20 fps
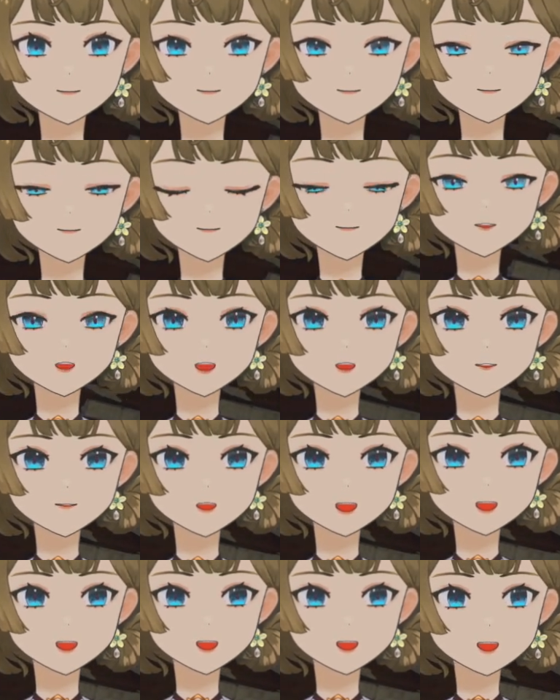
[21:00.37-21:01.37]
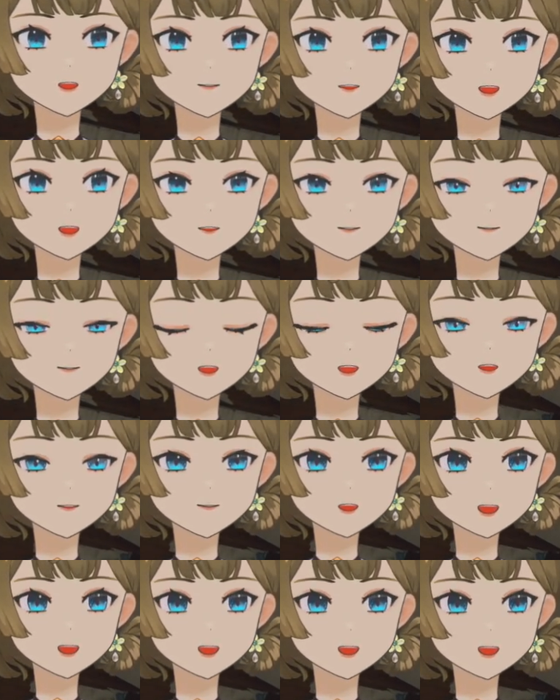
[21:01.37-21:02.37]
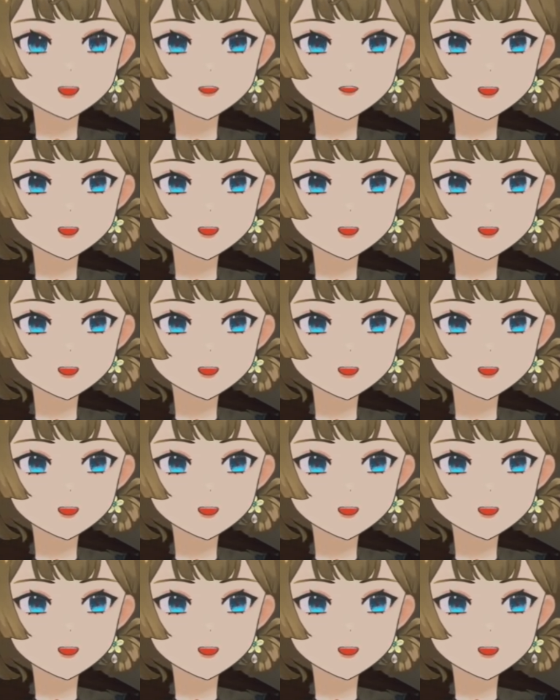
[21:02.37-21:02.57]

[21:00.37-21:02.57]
Lars Fry PCs try over